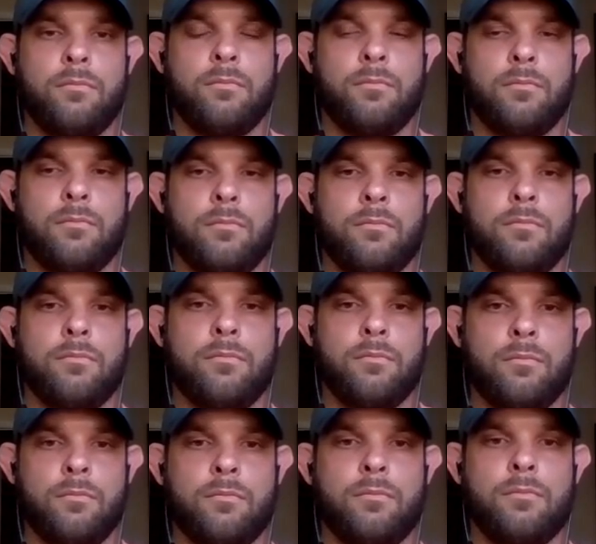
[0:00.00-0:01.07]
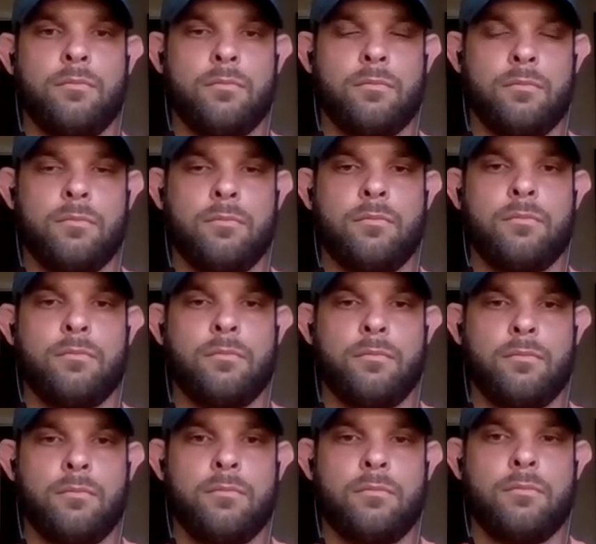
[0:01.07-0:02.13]

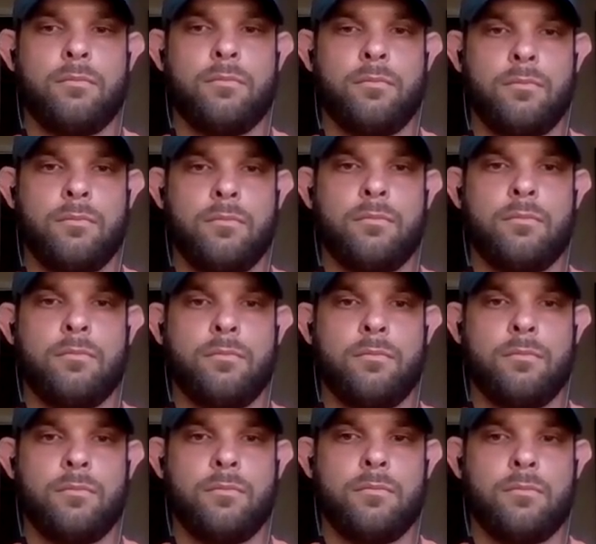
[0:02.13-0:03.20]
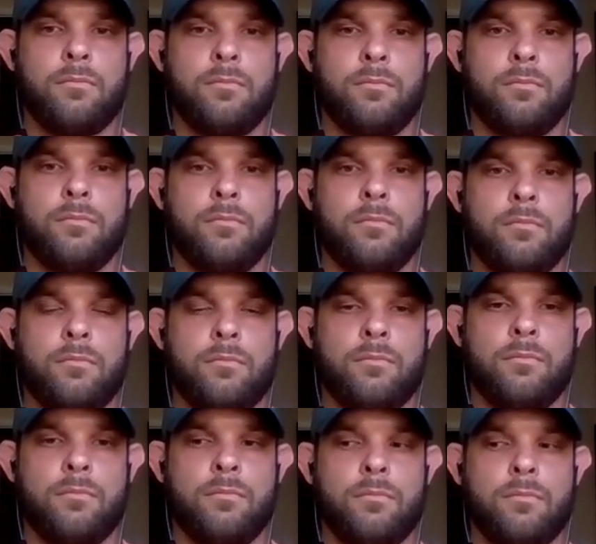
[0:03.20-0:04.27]

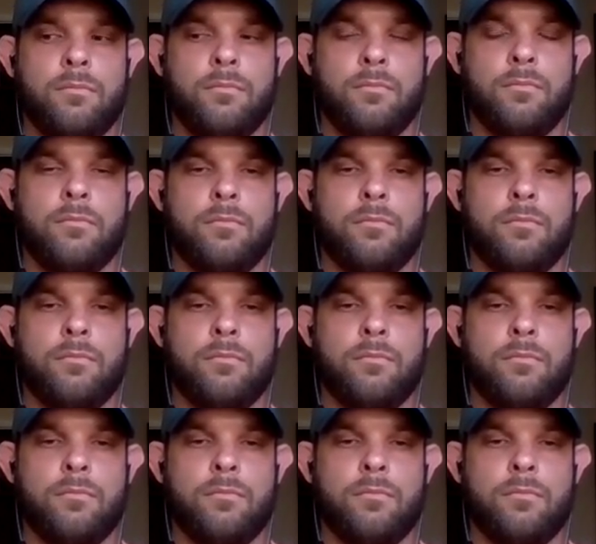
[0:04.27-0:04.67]
[no speech]